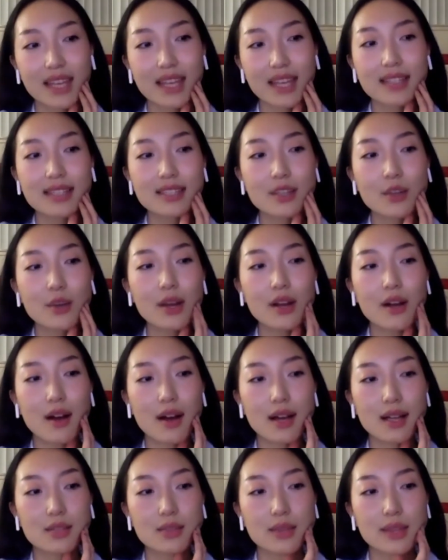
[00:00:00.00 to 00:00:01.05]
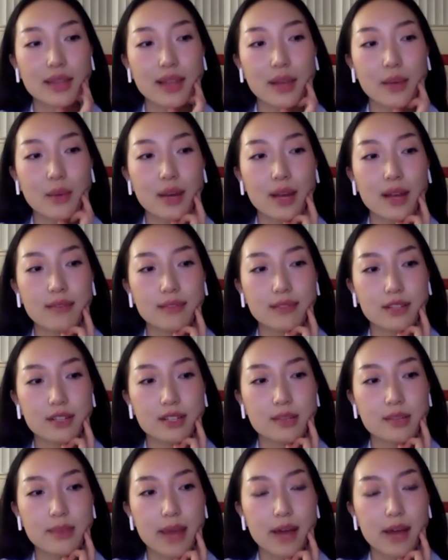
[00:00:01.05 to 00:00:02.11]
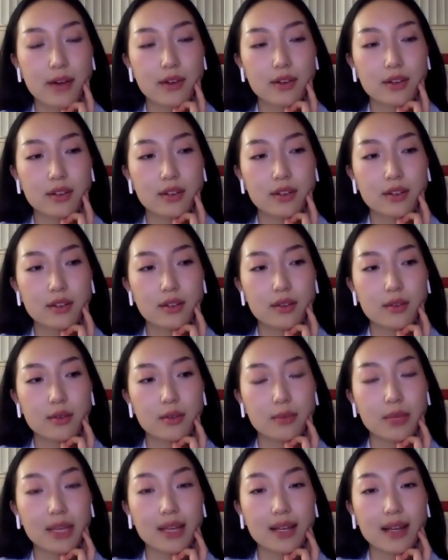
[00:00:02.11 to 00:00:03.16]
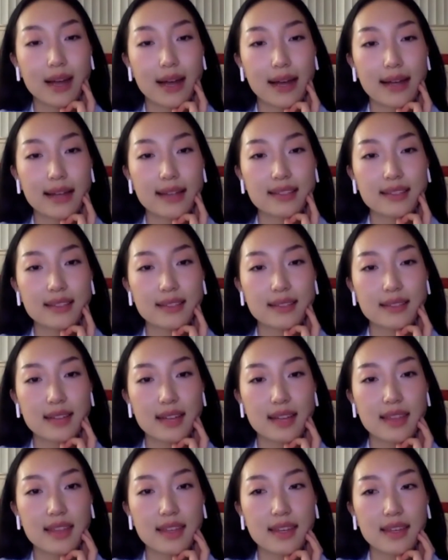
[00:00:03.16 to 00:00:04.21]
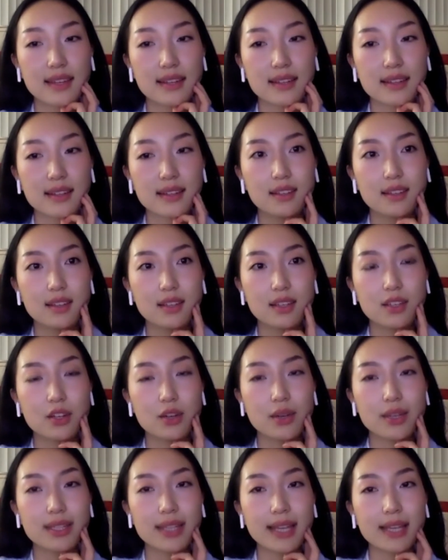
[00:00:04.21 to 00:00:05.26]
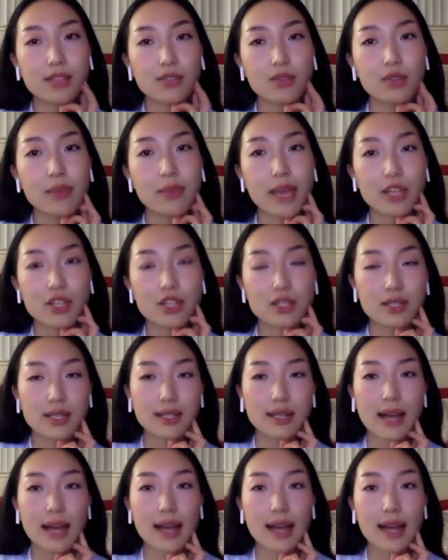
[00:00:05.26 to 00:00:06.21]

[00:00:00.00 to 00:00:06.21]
it's so at odds with like what I've learned about being kind. I think, you know, it takes real patience and